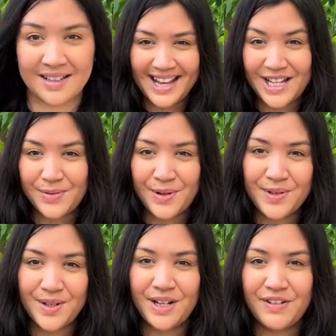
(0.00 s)
It will
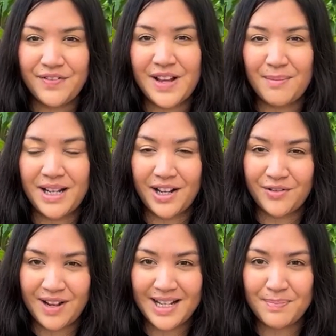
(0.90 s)
also give our family a
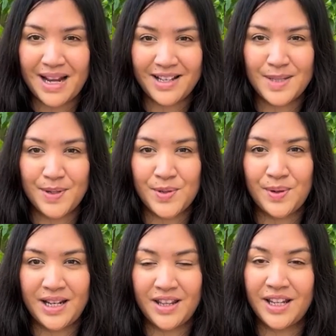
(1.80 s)
great balance
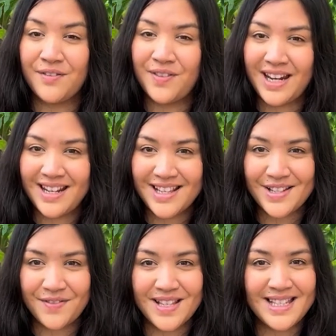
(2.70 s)
between the convenience
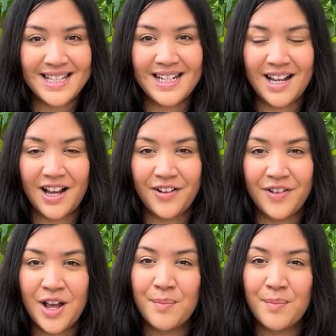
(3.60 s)
of the city life,